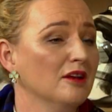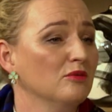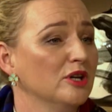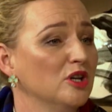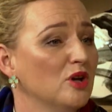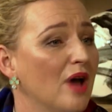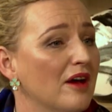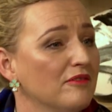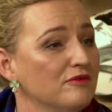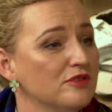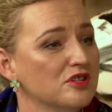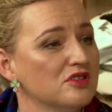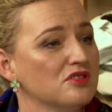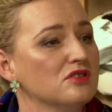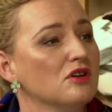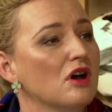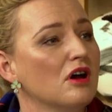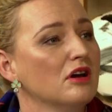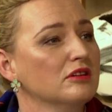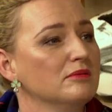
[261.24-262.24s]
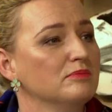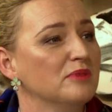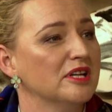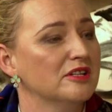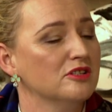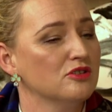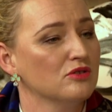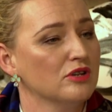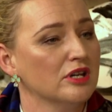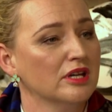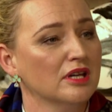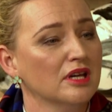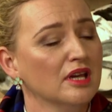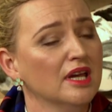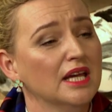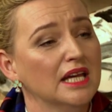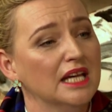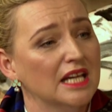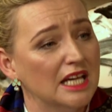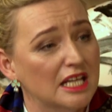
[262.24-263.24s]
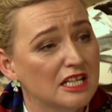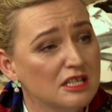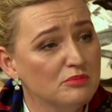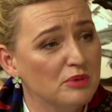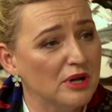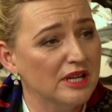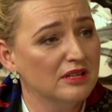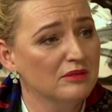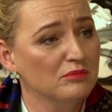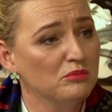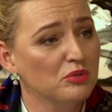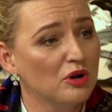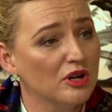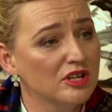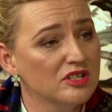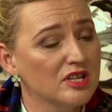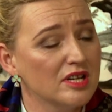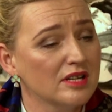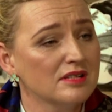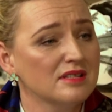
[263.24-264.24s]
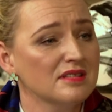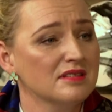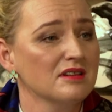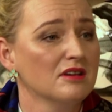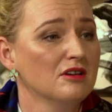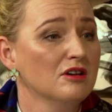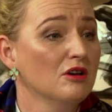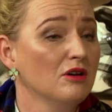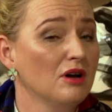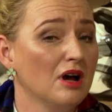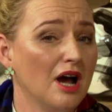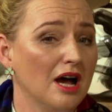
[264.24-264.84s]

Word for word: gallery. You have to start by doing independent projects.